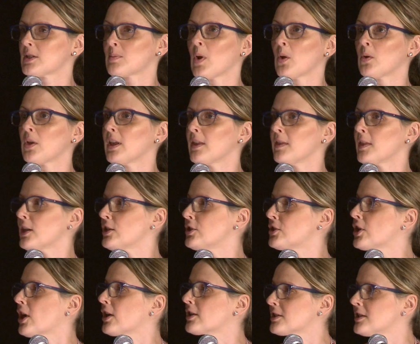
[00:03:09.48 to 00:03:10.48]
smoking than
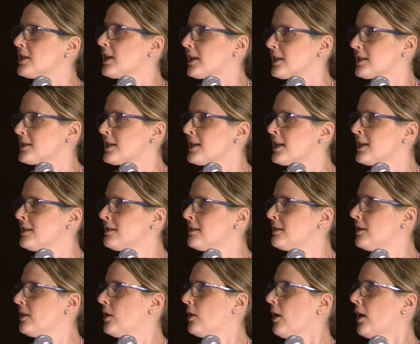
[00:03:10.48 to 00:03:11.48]
just
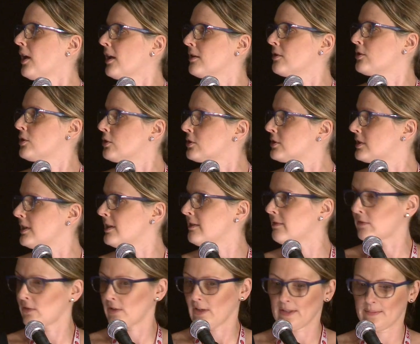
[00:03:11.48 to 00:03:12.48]
nicotine and good
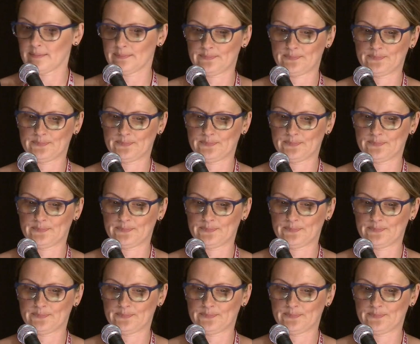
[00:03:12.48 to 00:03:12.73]
delivery.